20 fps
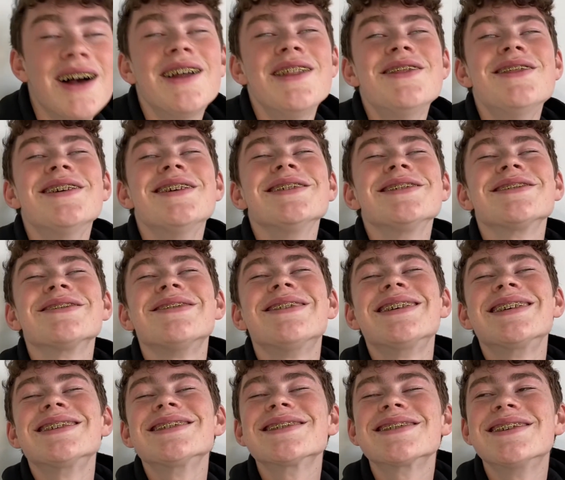This
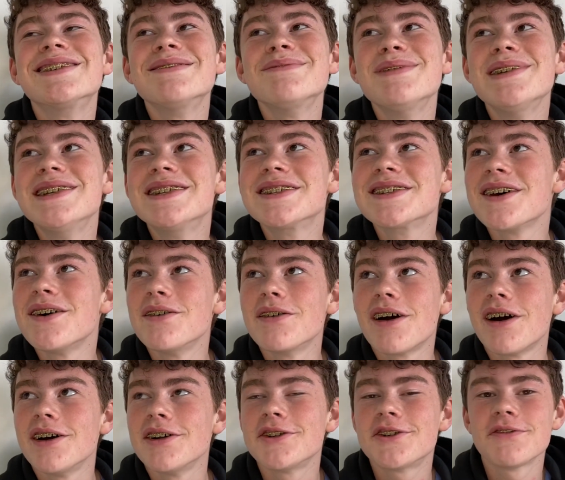one is gonna be so
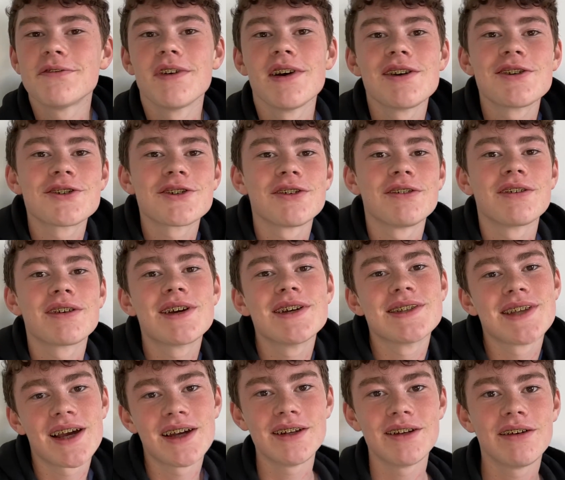controversial because
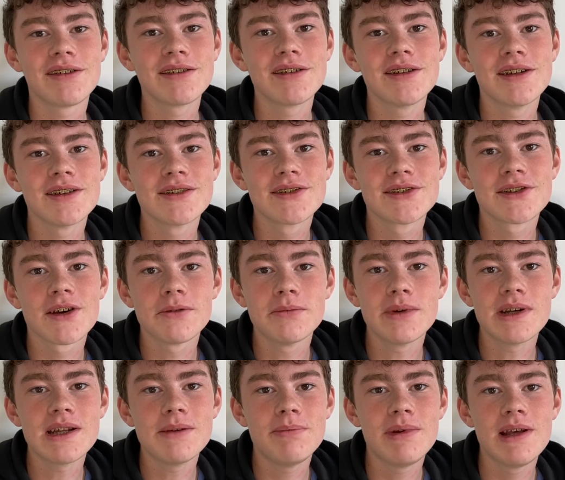I know that there's so
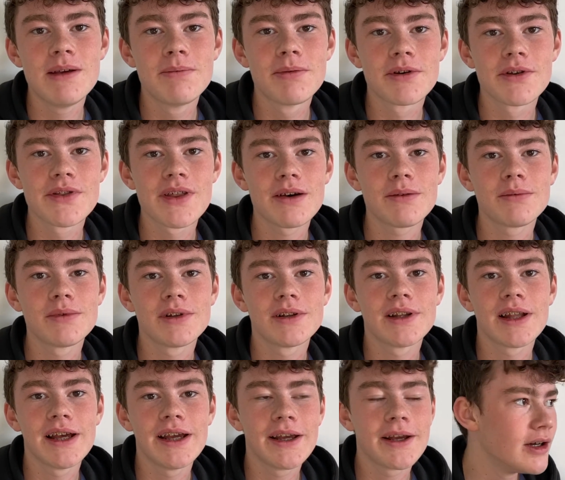many people that will
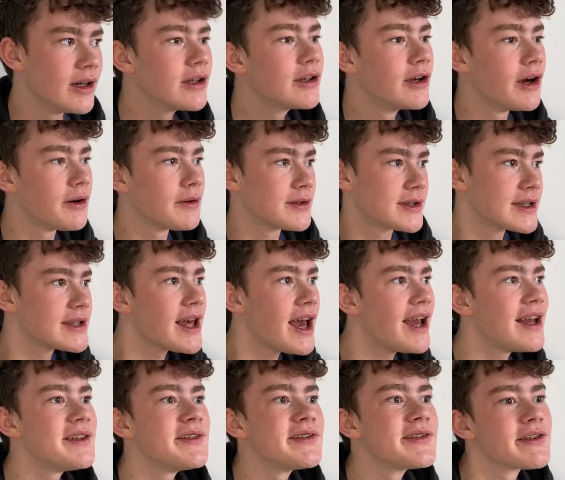like go to the
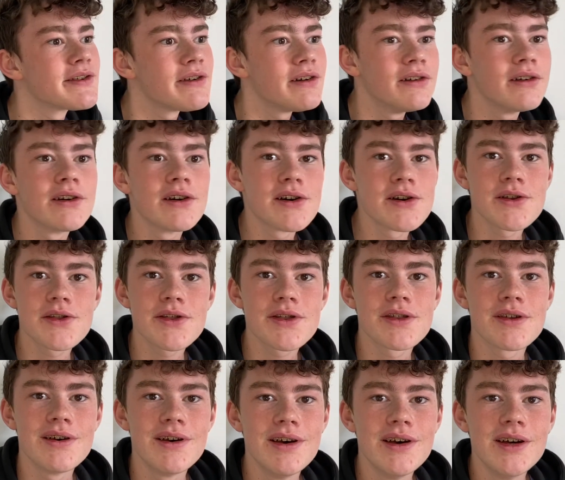ends of the earth
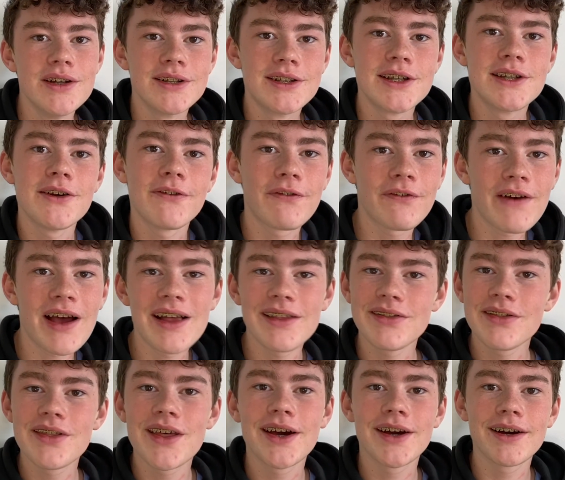to
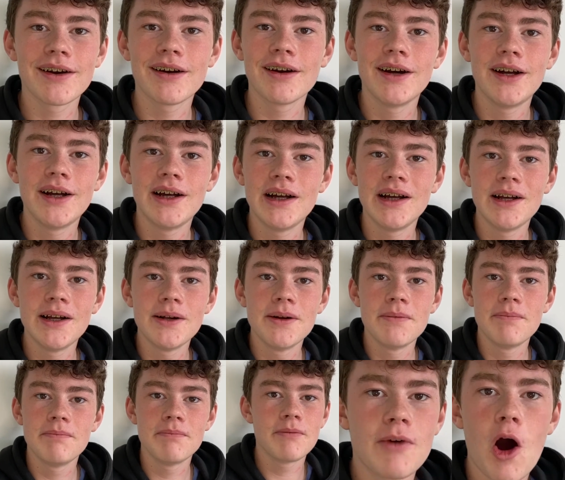defend their
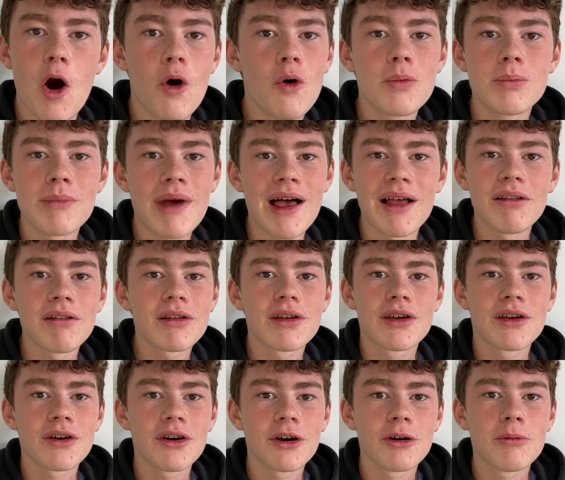oat
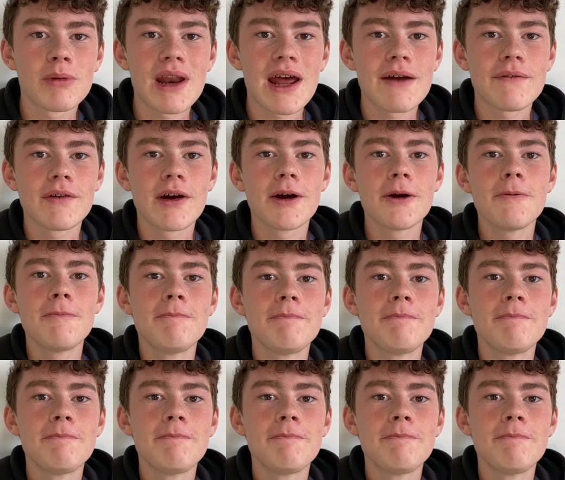milk or whatever.